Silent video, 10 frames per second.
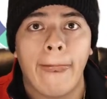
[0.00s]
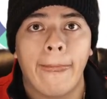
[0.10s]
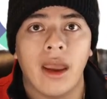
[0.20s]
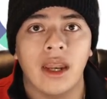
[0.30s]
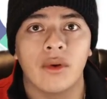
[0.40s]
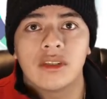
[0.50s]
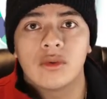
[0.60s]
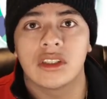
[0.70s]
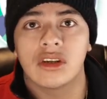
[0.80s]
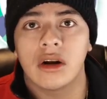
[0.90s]
Anyways, we
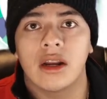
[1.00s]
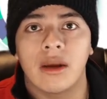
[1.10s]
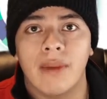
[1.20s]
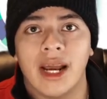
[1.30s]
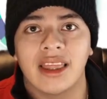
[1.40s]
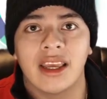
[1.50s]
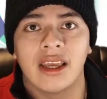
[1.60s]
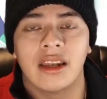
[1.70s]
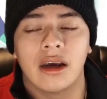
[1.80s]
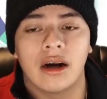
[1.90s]
started it back
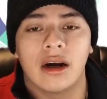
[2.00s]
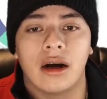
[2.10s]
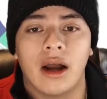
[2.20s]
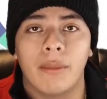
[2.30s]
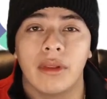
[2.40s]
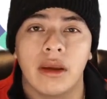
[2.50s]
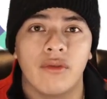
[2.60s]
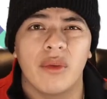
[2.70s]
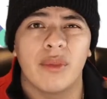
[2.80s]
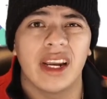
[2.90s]
then. I believe
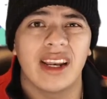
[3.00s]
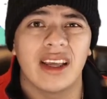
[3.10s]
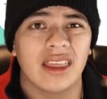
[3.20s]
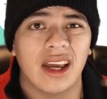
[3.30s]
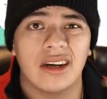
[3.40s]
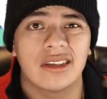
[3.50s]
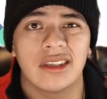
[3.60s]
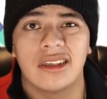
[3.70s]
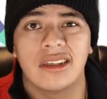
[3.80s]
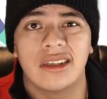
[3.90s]
we put in
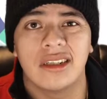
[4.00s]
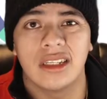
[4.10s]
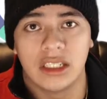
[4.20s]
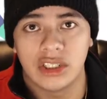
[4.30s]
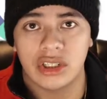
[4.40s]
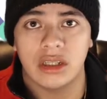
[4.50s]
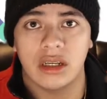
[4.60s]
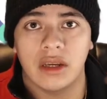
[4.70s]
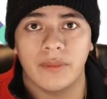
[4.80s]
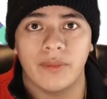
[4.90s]
1,000
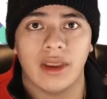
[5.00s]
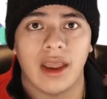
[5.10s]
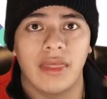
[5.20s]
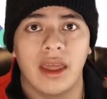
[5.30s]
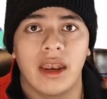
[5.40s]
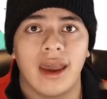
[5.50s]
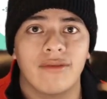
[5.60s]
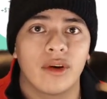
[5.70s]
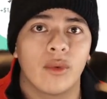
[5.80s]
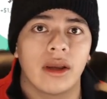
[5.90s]
initially, and then
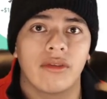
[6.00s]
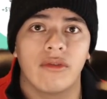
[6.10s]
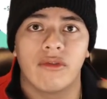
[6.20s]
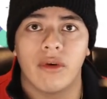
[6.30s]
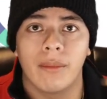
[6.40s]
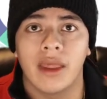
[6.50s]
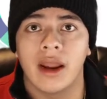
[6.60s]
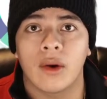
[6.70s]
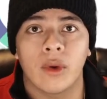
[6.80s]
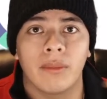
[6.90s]
every week from
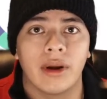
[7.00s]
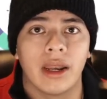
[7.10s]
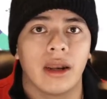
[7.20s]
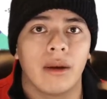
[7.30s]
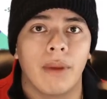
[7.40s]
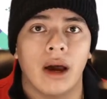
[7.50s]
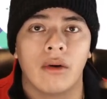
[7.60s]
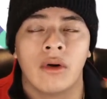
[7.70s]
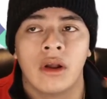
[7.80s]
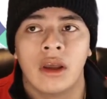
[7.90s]
there we put in
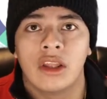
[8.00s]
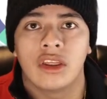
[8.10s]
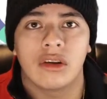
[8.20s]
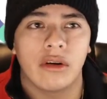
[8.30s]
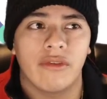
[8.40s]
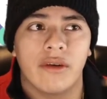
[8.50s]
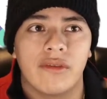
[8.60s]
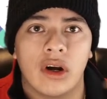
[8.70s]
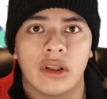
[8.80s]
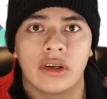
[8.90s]
about
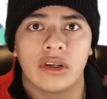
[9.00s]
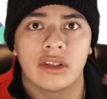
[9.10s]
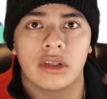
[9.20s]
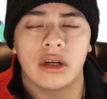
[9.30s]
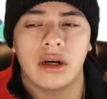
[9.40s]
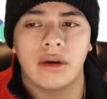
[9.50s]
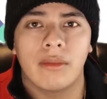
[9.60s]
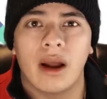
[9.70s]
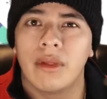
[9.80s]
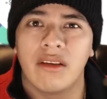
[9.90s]
$35.
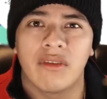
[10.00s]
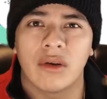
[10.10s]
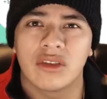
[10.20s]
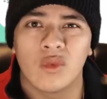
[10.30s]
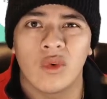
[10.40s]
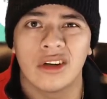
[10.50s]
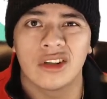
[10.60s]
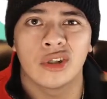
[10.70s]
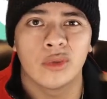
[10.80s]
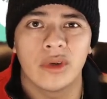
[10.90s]
I believe there was 1 or
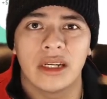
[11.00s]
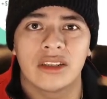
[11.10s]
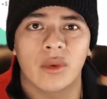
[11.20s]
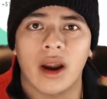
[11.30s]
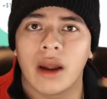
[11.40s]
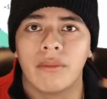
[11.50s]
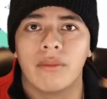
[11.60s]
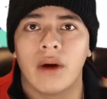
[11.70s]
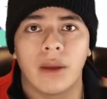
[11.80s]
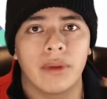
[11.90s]
2 weeks where
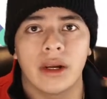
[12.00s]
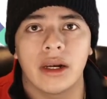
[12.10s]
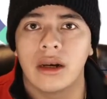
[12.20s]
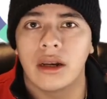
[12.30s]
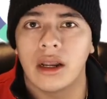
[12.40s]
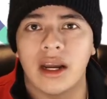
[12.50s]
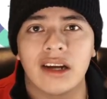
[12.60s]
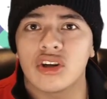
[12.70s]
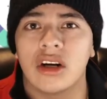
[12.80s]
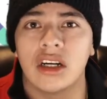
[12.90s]
I put in an
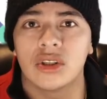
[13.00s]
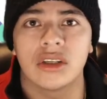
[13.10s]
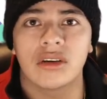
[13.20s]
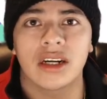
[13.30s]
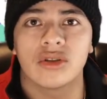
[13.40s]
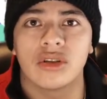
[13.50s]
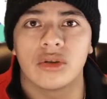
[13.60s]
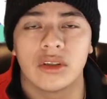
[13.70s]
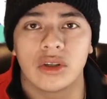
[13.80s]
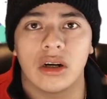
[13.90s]
extra 100 or extra
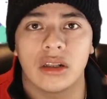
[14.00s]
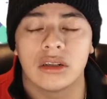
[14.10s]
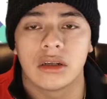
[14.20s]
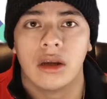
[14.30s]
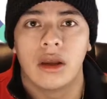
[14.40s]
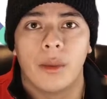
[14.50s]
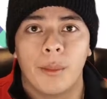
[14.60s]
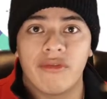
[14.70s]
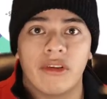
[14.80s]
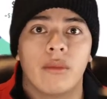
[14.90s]
$200,
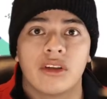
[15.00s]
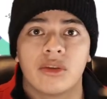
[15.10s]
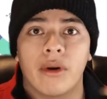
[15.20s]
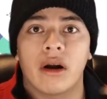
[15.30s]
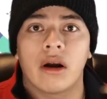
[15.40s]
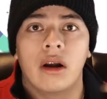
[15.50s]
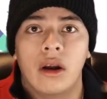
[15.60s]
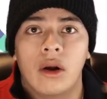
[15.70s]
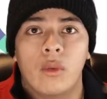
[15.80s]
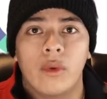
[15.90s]
but for the most part
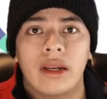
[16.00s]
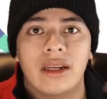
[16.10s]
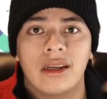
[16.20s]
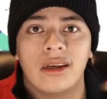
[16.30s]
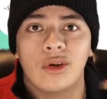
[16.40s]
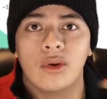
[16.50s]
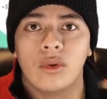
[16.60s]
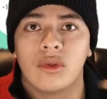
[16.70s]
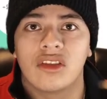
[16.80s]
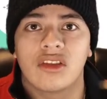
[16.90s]
we did
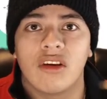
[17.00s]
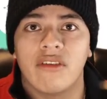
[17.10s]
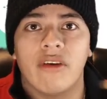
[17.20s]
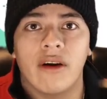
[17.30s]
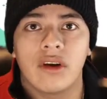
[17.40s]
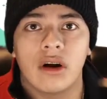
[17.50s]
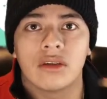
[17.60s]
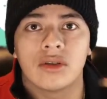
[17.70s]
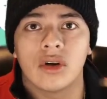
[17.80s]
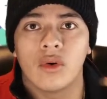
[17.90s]
do
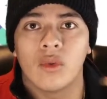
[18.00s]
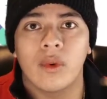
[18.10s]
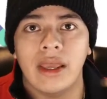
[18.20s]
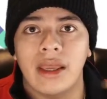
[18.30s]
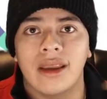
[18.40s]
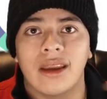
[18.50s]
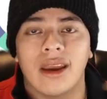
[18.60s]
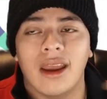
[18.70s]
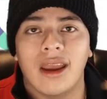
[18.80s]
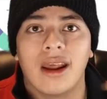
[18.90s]
$35 a week,
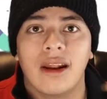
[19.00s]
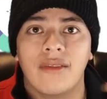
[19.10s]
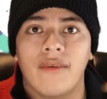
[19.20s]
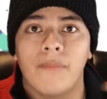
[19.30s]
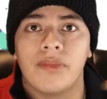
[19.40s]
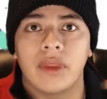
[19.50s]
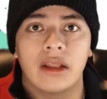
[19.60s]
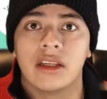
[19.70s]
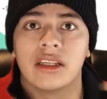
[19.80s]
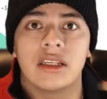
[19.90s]
and
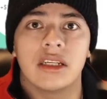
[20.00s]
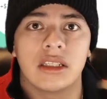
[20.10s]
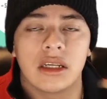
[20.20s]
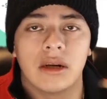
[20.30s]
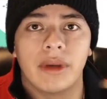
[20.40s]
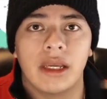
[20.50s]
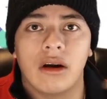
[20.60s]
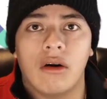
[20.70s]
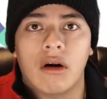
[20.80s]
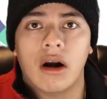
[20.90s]
this is going to be
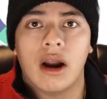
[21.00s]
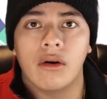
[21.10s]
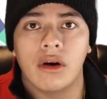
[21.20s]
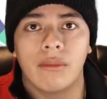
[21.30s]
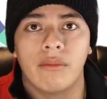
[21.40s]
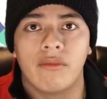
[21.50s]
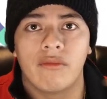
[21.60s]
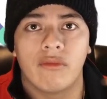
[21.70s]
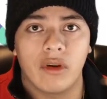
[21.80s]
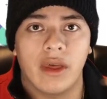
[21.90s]
our outcome
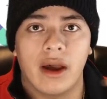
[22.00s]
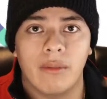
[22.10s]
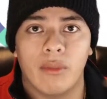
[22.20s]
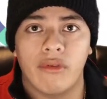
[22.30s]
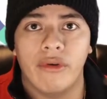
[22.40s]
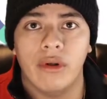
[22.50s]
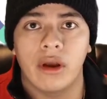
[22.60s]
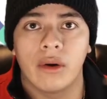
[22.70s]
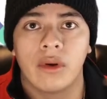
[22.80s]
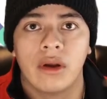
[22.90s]
for that
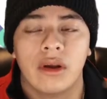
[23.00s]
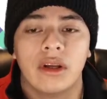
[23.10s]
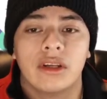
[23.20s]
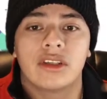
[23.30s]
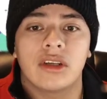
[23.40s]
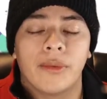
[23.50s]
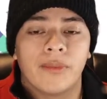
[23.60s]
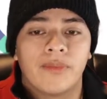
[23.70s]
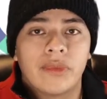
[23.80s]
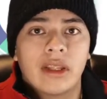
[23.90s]
portfolio. So
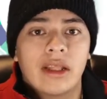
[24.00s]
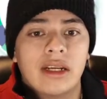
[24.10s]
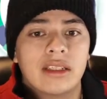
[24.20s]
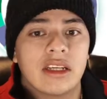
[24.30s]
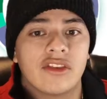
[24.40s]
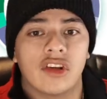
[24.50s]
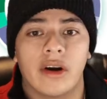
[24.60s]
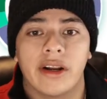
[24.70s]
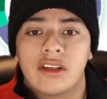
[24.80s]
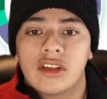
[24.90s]
let's get
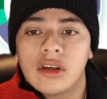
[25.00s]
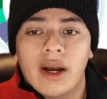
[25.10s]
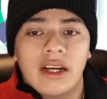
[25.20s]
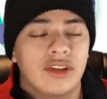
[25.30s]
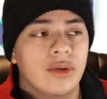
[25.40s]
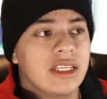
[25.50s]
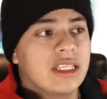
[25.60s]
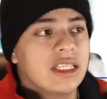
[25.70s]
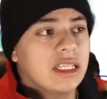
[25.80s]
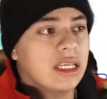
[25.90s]
started. So as you can
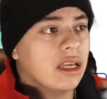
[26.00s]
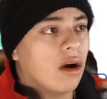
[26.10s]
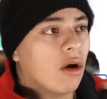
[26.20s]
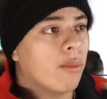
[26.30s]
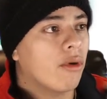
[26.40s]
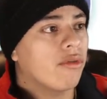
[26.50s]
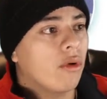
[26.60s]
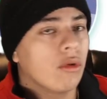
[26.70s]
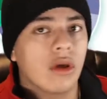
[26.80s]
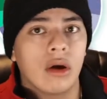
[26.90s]
see, our
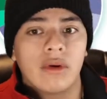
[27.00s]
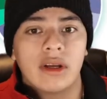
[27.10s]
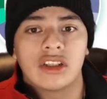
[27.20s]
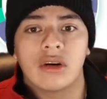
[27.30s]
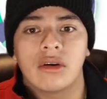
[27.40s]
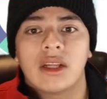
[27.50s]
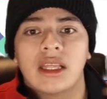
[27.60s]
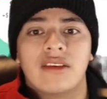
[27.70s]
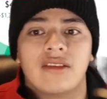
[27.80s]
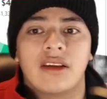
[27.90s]
portfolio is
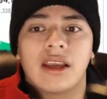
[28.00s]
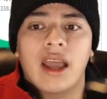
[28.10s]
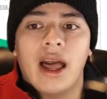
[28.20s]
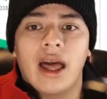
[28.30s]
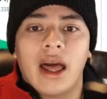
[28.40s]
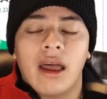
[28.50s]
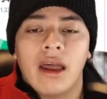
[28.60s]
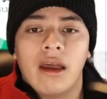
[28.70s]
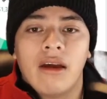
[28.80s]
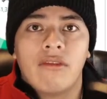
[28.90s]
currently sitting at
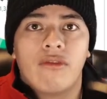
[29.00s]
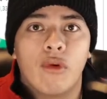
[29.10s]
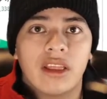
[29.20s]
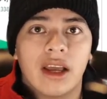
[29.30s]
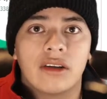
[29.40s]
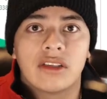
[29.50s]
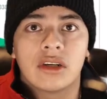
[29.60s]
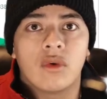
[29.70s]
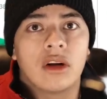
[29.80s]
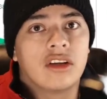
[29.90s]

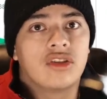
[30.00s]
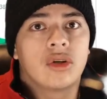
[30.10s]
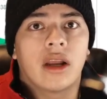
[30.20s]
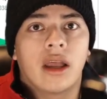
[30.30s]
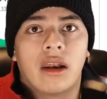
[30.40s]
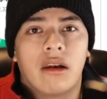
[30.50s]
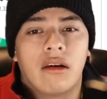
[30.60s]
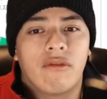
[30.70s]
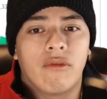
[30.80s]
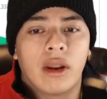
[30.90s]

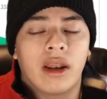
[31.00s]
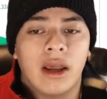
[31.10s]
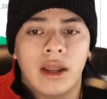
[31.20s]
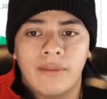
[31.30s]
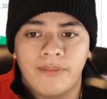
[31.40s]
4,149,